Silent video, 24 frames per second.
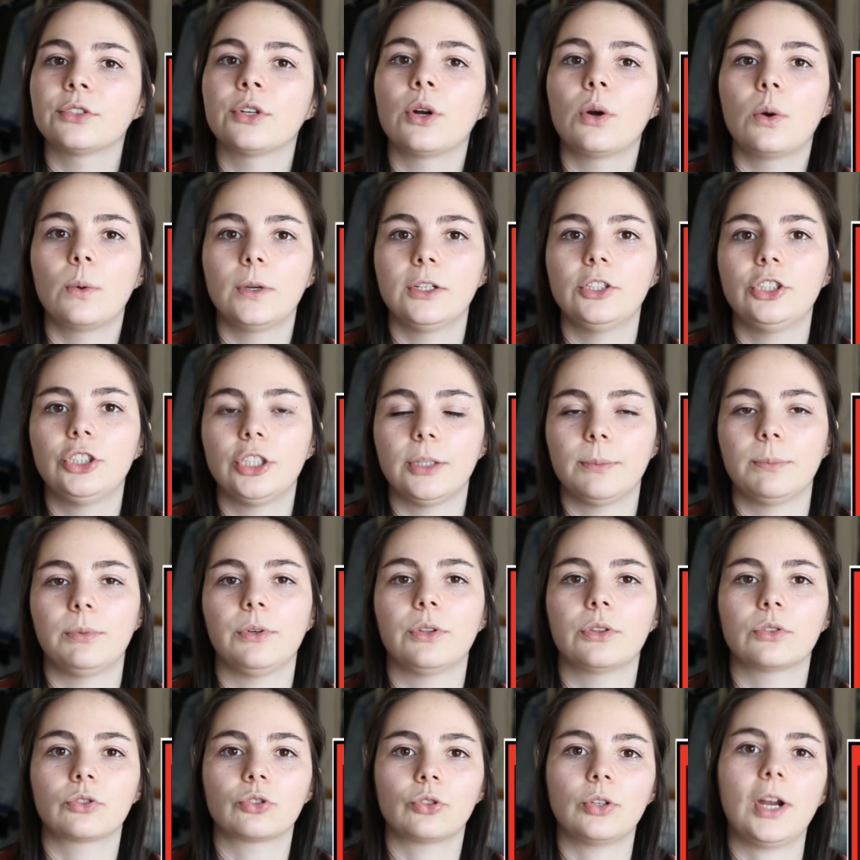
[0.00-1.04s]
to always ship
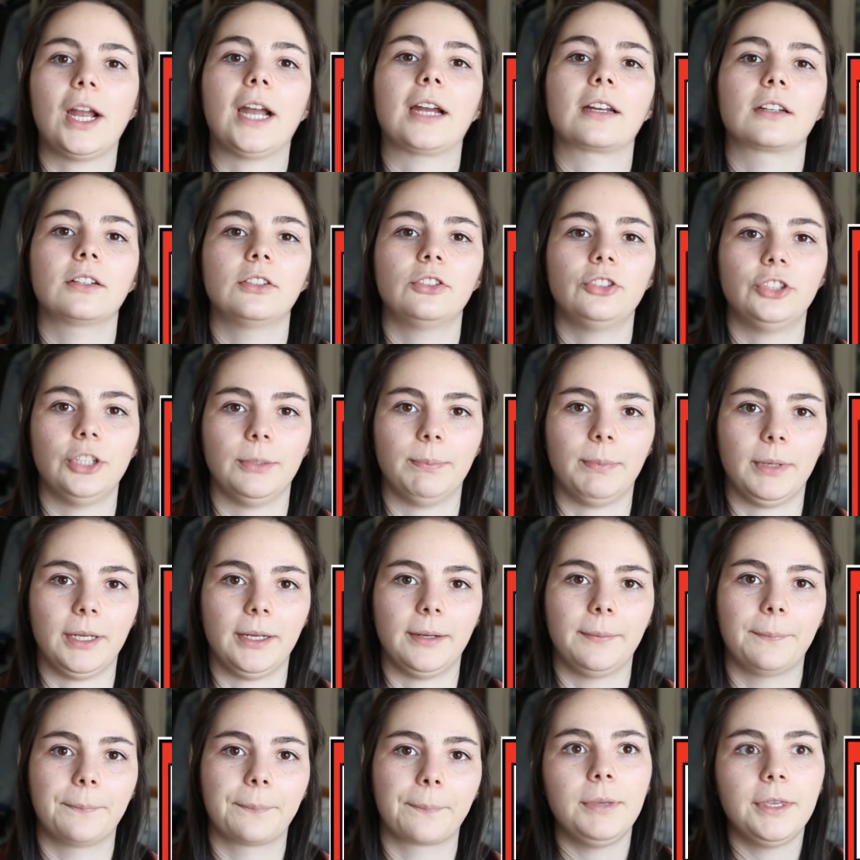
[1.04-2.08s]
with tracked
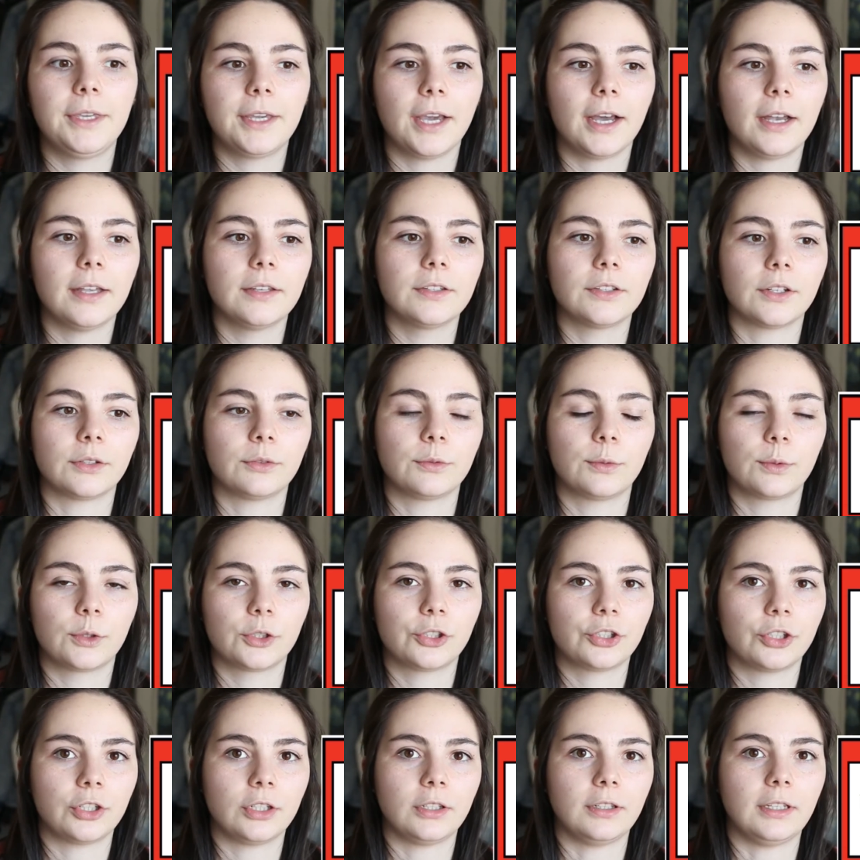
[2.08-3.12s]
shipping, because
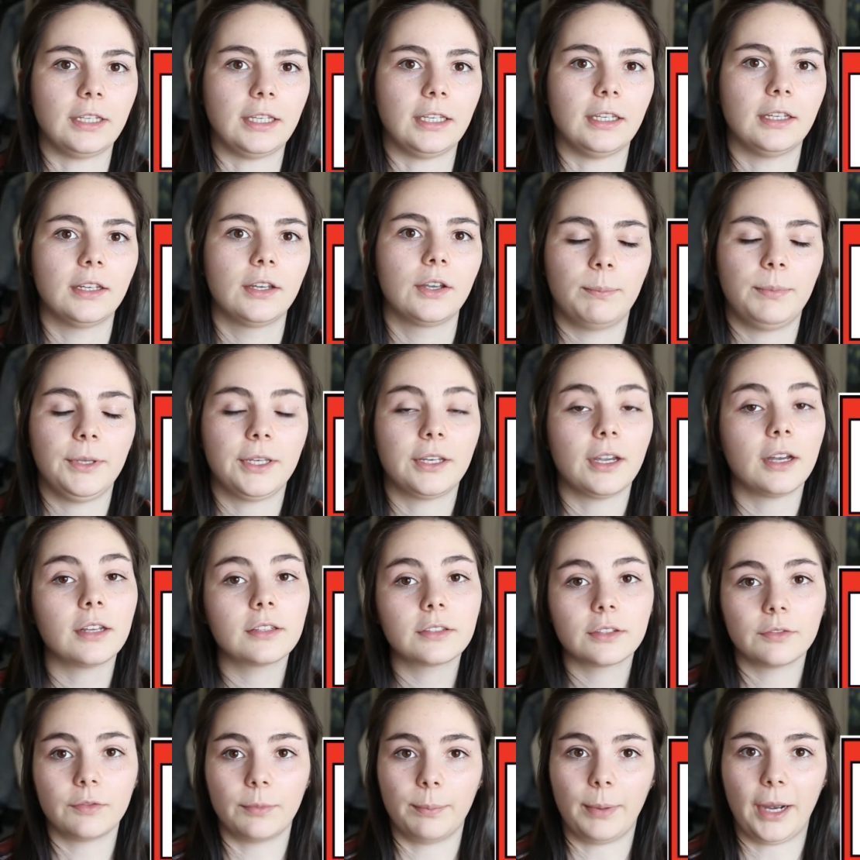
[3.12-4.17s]
unfortunately,
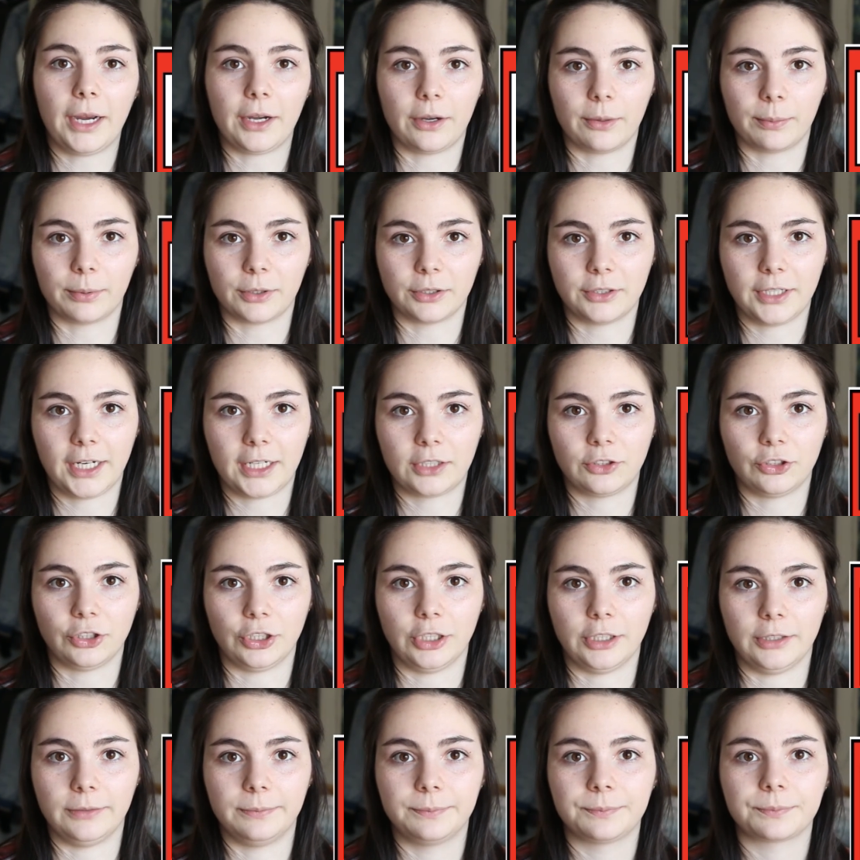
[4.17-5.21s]
because of buyer
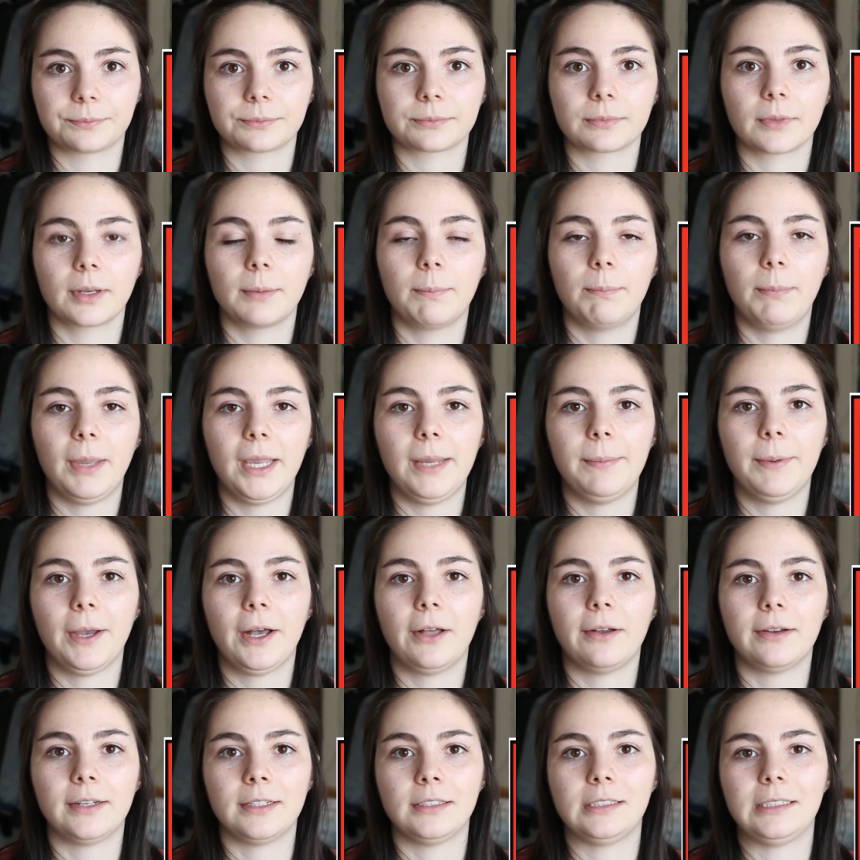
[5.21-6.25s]
protection,
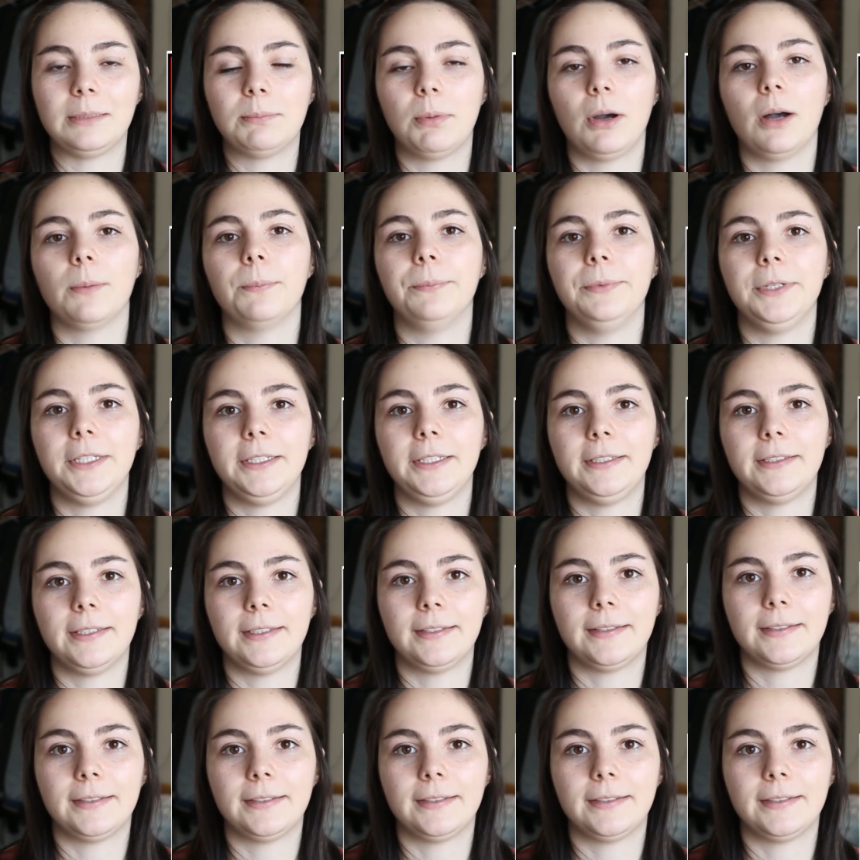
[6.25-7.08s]
PayPal and Depop need to